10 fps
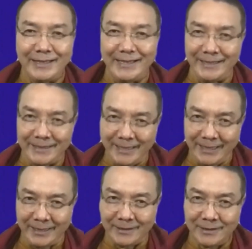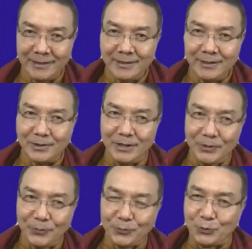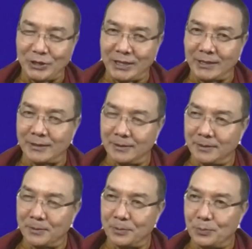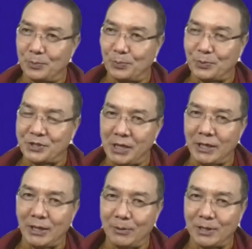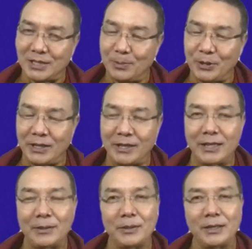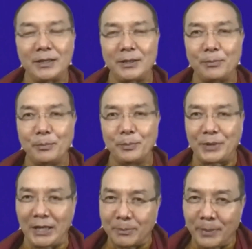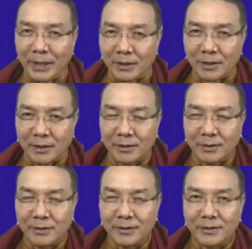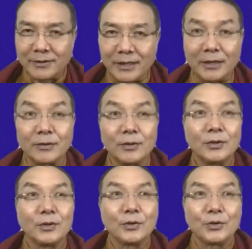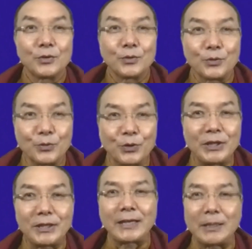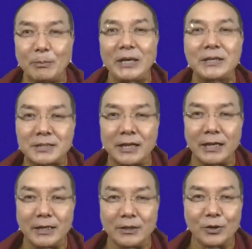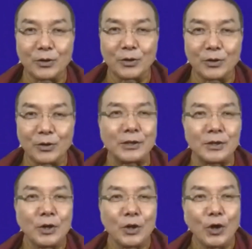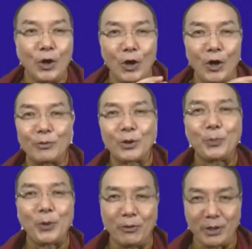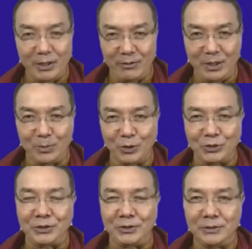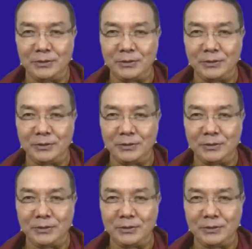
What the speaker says: And then if we can train ourselves in that manner, then we can maintain or we can overpower our emotion.